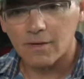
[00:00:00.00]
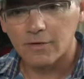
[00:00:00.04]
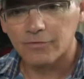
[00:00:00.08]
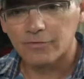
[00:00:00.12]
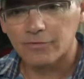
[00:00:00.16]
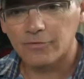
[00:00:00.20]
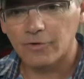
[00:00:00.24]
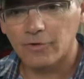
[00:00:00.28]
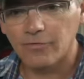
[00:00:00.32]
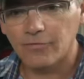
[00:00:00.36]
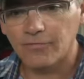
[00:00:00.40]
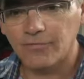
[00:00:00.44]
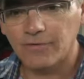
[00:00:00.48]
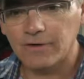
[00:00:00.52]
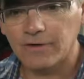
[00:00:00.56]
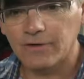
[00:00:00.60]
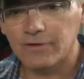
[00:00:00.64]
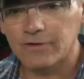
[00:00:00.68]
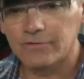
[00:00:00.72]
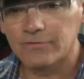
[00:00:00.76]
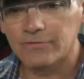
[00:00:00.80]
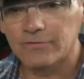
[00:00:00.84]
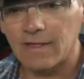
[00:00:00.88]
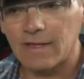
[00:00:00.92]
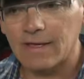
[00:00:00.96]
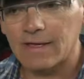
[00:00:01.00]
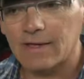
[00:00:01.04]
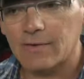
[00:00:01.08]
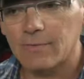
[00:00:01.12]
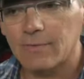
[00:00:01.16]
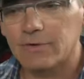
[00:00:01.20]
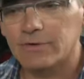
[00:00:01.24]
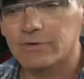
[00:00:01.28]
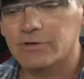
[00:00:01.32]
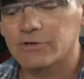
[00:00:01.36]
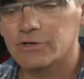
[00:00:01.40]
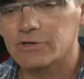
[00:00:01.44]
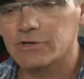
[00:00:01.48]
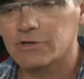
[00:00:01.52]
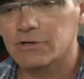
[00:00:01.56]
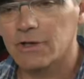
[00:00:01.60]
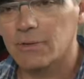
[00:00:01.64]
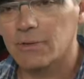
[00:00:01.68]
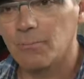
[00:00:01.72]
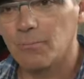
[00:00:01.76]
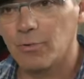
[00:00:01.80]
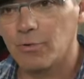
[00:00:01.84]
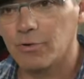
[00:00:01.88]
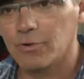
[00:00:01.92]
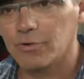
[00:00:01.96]
So, figurative language, an
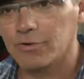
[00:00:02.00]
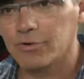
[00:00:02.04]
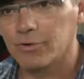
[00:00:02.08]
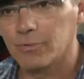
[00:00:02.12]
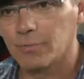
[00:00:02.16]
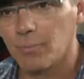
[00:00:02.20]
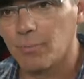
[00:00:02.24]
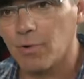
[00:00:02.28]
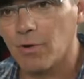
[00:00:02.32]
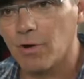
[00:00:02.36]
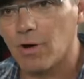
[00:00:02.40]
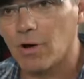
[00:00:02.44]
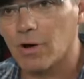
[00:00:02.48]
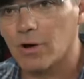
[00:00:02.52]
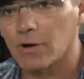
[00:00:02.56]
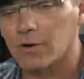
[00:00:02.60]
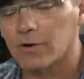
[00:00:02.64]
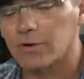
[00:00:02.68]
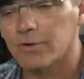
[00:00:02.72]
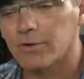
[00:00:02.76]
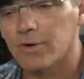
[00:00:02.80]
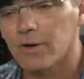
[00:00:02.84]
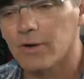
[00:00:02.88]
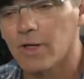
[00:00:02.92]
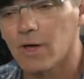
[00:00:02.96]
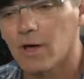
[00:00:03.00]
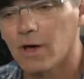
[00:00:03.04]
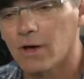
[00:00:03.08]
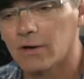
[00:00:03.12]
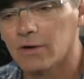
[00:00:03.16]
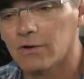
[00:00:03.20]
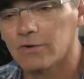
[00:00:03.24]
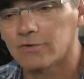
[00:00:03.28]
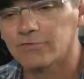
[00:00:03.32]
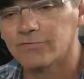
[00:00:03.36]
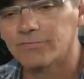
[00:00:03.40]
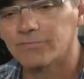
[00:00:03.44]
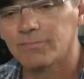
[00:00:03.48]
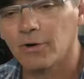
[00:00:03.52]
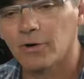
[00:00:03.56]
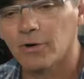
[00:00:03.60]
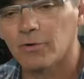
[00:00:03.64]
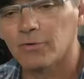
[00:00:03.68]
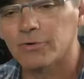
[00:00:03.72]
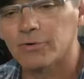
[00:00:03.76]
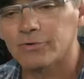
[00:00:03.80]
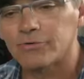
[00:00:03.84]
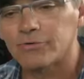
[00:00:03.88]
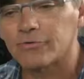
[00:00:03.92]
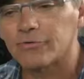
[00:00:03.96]
important part of
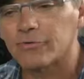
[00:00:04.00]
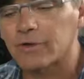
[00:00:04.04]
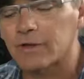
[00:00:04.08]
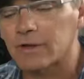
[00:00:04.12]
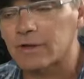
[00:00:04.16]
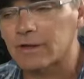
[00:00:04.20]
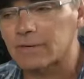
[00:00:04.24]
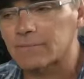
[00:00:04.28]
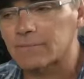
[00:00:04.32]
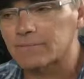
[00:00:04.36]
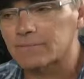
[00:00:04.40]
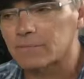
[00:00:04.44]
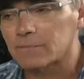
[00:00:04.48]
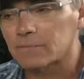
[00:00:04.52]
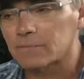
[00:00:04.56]
poetry.